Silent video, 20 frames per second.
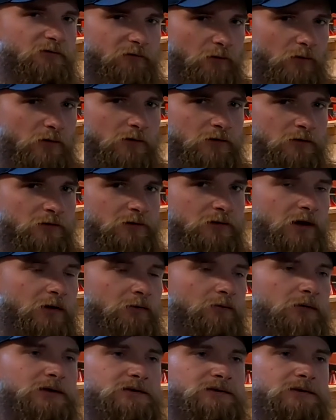for
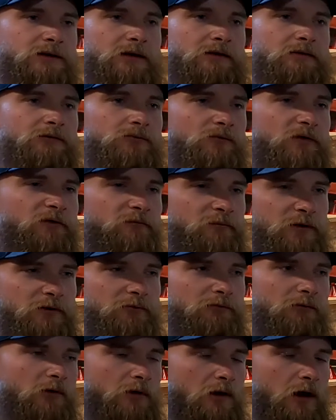38 Wasteland, we've
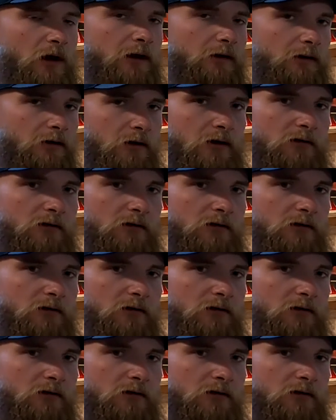been relying